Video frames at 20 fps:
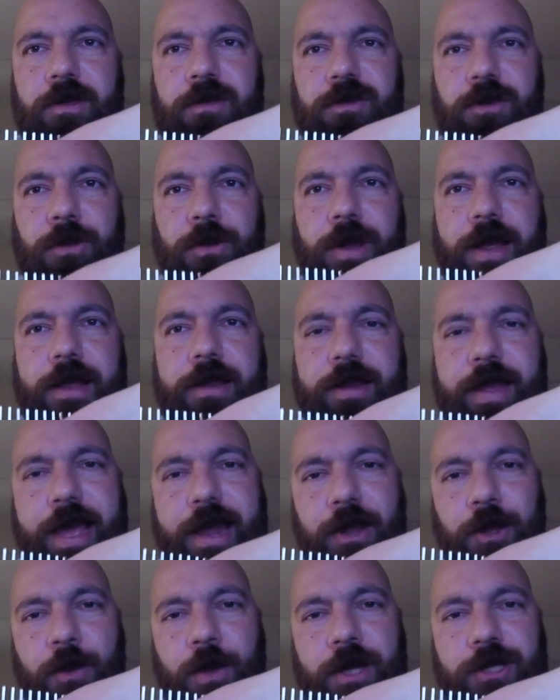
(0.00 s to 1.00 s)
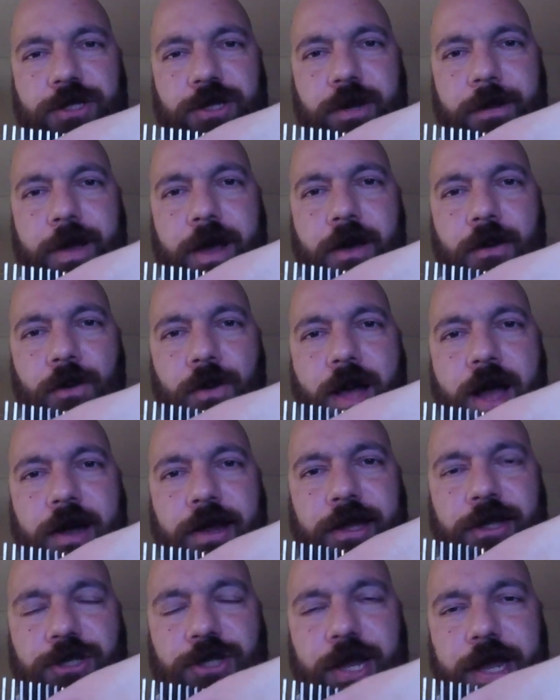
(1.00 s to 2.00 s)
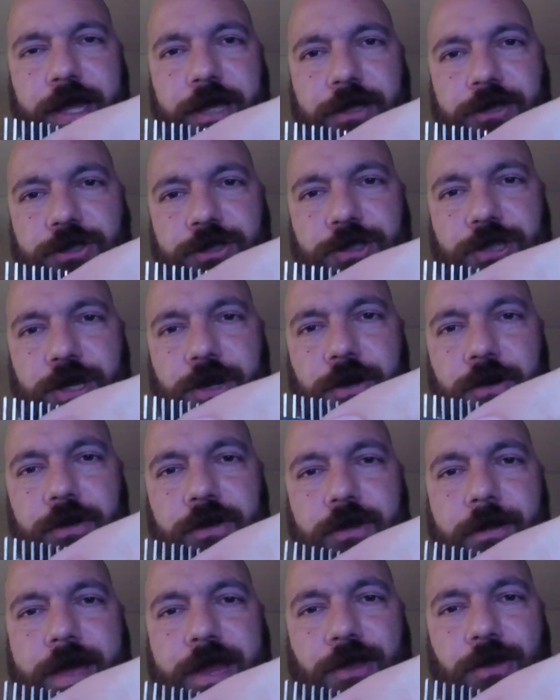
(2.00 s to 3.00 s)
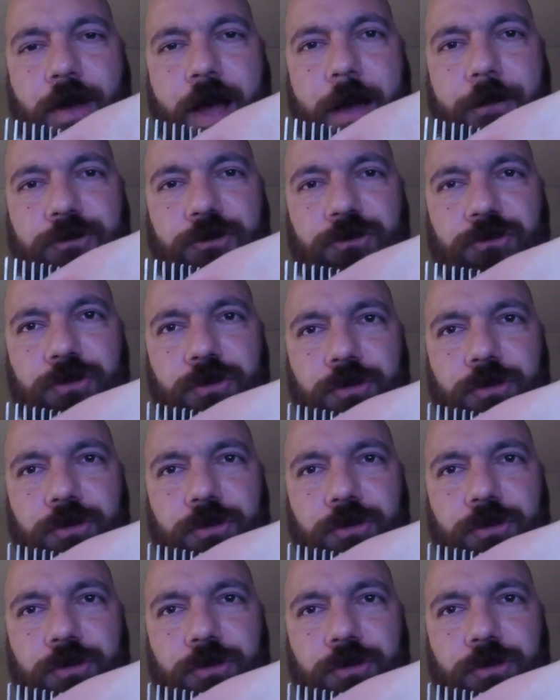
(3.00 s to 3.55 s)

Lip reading: So I had a question about, well, how do you change, you know, the menu options?